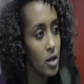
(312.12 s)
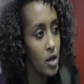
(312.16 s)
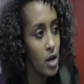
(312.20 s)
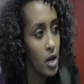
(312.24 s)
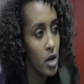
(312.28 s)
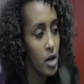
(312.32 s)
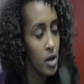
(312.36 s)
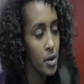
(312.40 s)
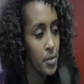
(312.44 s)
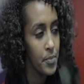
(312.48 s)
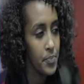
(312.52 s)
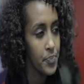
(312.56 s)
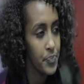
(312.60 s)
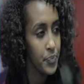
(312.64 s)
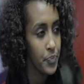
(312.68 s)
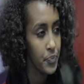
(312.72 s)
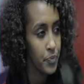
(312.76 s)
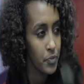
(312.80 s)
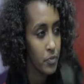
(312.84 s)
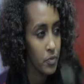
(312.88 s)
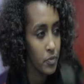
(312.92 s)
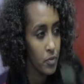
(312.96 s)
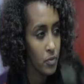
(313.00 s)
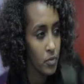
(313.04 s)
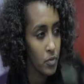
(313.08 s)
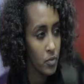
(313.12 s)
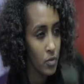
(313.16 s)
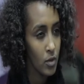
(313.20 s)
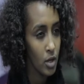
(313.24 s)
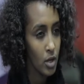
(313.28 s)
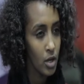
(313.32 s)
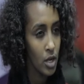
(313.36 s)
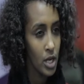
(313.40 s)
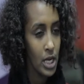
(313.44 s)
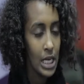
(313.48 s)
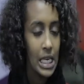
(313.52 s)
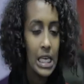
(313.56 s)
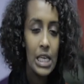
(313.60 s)
um
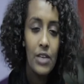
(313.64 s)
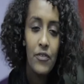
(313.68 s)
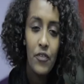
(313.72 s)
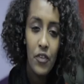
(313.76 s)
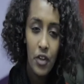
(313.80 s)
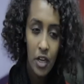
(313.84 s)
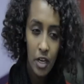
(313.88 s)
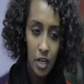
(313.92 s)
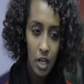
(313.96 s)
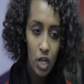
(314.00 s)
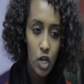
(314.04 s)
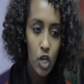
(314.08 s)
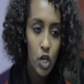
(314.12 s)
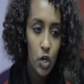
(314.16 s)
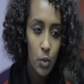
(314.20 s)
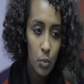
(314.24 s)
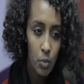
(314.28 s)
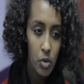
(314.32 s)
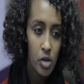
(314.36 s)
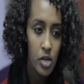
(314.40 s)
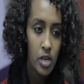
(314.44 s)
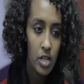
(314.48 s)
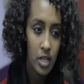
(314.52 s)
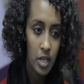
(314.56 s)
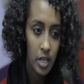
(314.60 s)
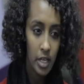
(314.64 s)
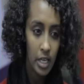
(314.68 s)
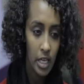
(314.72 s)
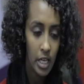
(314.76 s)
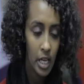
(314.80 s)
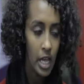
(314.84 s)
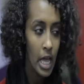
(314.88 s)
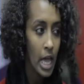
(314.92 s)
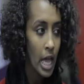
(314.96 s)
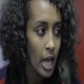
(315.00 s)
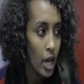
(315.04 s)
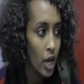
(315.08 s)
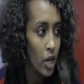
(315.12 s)
living in a community
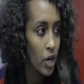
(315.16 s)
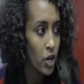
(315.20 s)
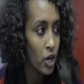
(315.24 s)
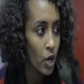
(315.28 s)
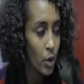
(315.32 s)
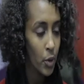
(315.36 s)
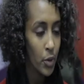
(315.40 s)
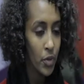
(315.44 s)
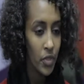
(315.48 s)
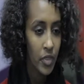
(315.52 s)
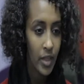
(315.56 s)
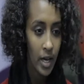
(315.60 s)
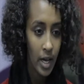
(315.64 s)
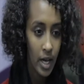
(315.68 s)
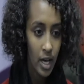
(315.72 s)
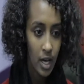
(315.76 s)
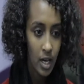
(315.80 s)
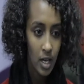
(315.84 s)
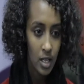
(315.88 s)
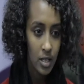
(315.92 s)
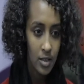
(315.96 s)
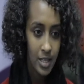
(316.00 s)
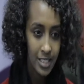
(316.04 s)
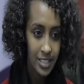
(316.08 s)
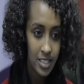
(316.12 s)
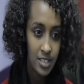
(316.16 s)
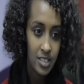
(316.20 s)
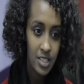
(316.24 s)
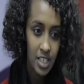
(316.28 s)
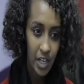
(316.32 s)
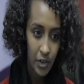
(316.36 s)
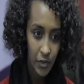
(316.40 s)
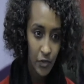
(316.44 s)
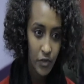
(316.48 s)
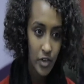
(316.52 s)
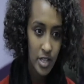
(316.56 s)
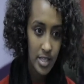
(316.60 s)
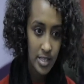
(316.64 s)
and knowing that there's a
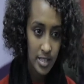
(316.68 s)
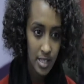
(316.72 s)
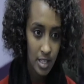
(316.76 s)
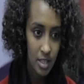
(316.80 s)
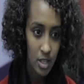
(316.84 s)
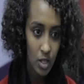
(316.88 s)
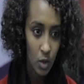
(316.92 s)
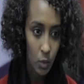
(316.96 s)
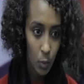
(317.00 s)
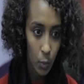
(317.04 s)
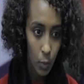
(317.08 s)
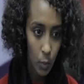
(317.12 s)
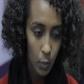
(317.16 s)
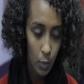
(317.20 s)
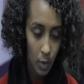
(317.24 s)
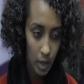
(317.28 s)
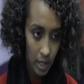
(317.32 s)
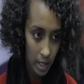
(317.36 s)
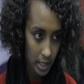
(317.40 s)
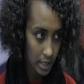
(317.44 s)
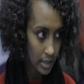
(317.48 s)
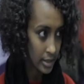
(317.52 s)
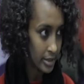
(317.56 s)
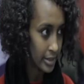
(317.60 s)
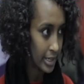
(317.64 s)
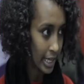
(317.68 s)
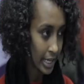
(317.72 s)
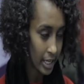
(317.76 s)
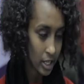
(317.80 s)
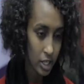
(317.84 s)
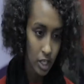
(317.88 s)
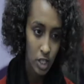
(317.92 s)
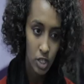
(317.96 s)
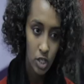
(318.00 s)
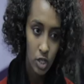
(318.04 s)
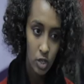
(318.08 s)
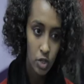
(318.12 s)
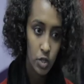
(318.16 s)
difference in the in
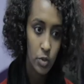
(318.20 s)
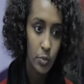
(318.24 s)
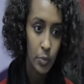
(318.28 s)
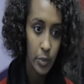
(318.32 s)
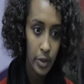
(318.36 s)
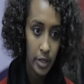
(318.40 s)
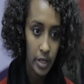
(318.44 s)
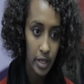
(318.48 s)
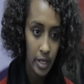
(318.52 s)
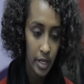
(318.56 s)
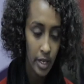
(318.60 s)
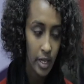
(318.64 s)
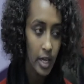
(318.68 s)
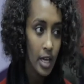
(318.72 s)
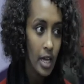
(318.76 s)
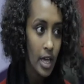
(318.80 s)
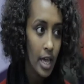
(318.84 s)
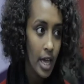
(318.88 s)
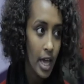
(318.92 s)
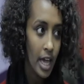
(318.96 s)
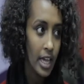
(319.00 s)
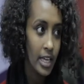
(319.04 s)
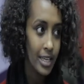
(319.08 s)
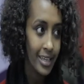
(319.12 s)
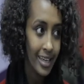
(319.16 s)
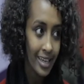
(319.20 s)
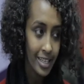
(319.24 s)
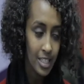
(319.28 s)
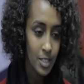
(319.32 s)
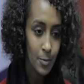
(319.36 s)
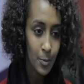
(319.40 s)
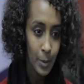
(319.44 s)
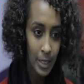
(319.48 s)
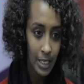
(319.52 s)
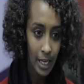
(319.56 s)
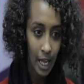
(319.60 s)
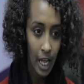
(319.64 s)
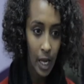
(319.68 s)
like in your community and yet
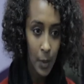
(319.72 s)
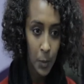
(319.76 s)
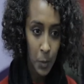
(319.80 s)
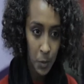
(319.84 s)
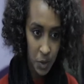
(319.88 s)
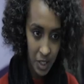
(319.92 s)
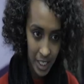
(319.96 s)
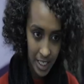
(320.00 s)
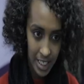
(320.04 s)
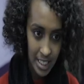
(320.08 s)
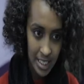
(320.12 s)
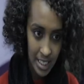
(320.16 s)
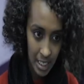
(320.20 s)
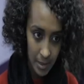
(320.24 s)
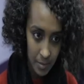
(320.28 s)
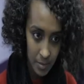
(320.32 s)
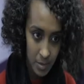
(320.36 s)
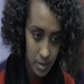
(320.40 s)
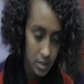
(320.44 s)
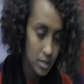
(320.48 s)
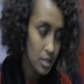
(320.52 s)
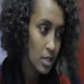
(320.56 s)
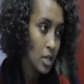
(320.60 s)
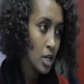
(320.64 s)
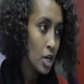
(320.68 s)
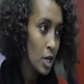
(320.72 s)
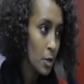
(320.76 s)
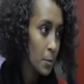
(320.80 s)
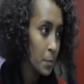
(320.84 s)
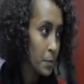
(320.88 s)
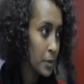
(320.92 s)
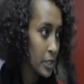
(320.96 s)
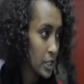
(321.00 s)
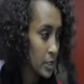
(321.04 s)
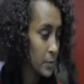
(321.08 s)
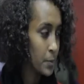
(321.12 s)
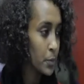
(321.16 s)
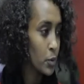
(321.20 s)
being able to accept
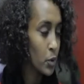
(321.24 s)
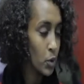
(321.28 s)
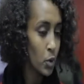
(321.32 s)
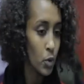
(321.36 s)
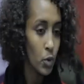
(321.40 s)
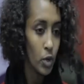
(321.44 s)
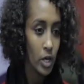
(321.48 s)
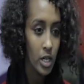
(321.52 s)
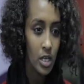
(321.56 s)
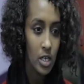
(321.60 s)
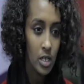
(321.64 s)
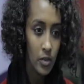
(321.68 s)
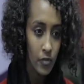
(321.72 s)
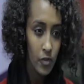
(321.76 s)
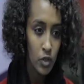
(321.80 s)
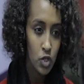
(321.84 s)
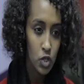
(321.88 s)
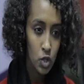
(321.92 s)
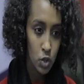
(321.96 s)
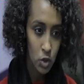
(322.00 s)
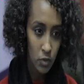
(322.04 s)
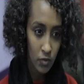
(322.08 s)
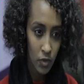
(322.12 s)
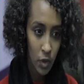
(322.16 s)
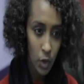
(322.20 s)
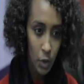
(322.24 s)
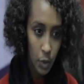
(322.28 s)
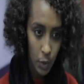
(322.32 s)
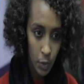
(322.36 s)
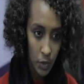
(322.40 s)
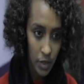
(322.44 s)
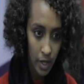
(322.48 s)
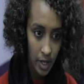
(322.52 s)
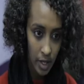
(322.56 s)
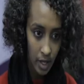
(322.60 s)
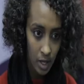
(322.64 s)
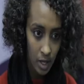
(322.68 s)
people individuals for who they